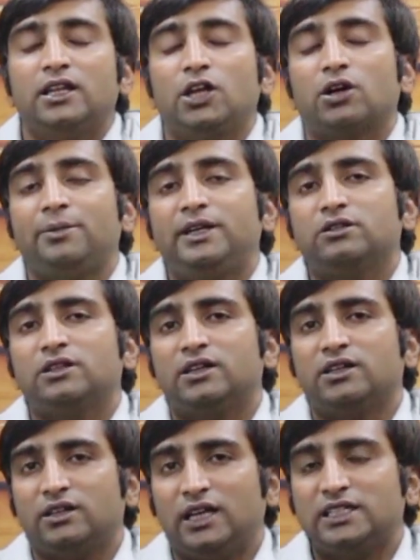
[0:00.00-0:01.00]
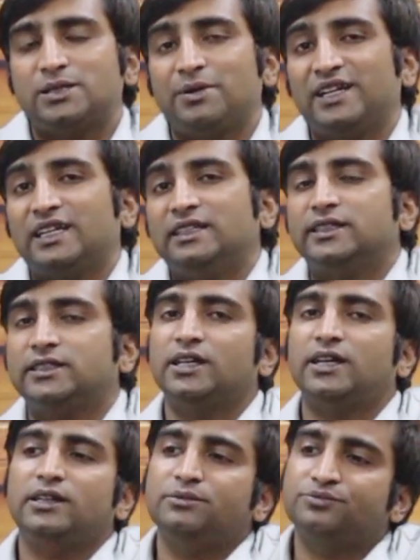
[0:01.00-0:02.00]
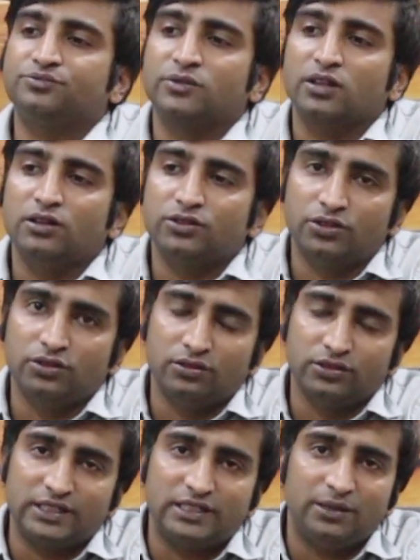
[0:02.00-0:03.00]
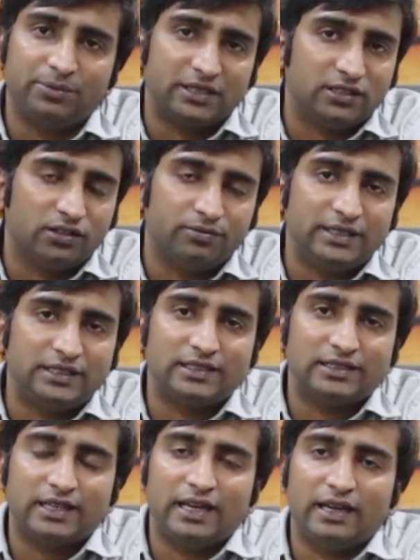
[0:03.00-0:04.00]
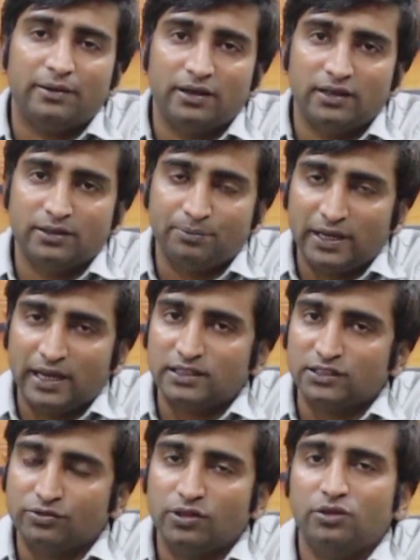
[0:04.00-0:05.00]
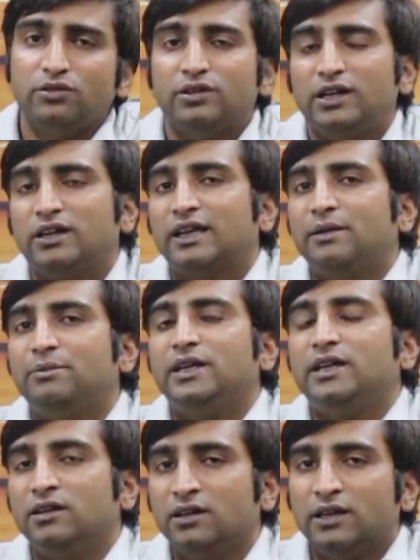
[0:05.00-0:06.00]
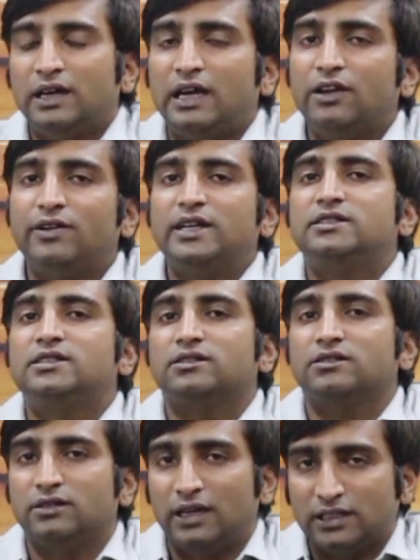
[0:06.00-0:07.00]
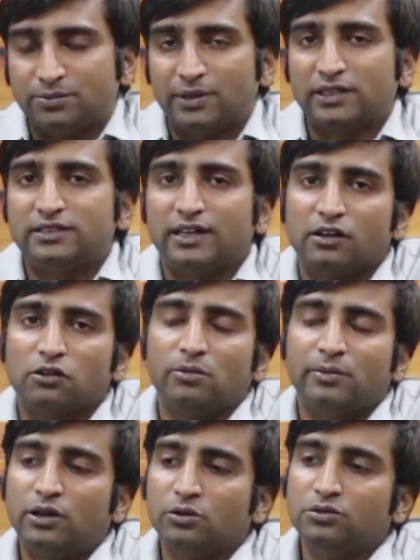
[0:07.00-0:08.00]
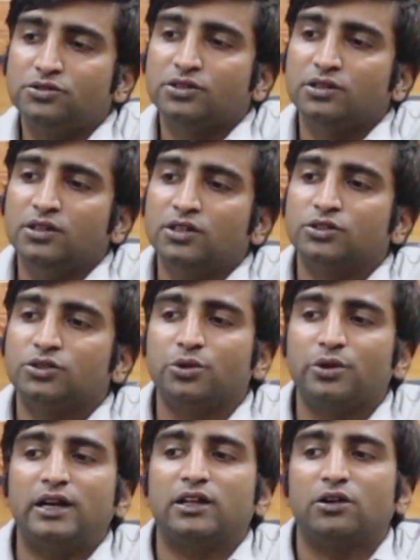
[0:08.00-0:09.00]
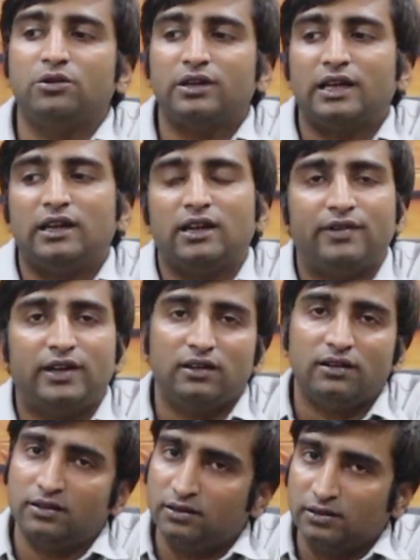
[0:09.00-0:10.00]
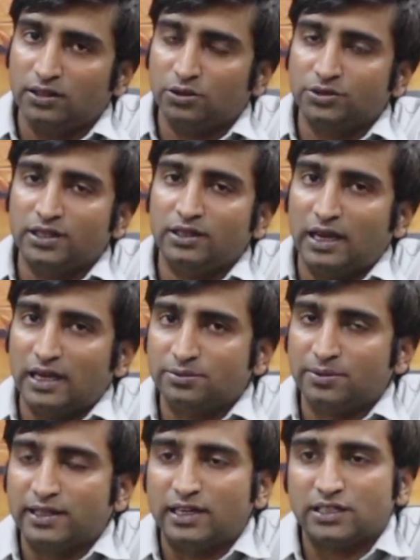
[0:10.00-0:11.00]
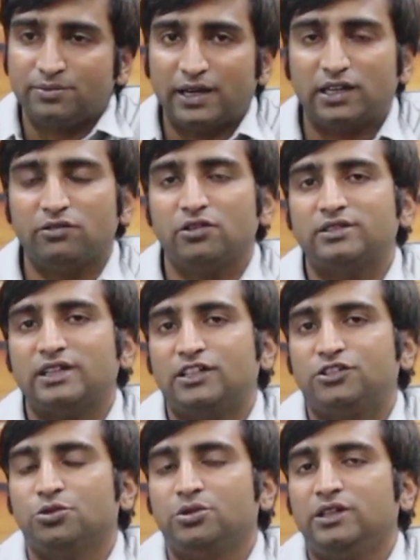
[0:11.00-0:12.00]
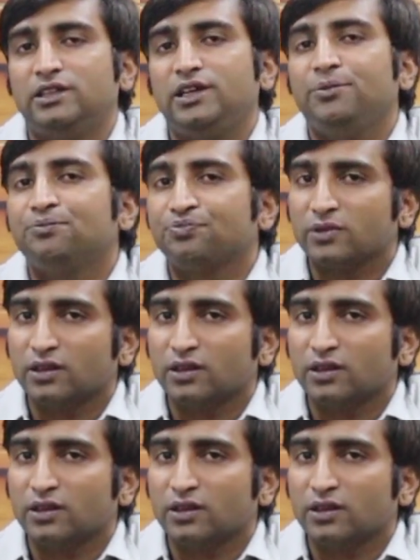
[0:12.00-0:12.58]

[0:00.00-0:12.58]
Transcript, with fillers: A. Now, coming to the last part, that is H R A. So, sixteen percent of basic pay as of now. It can be revised as per the central government rules. So, you get around ten to eleven thousand as per the respective years as shown in the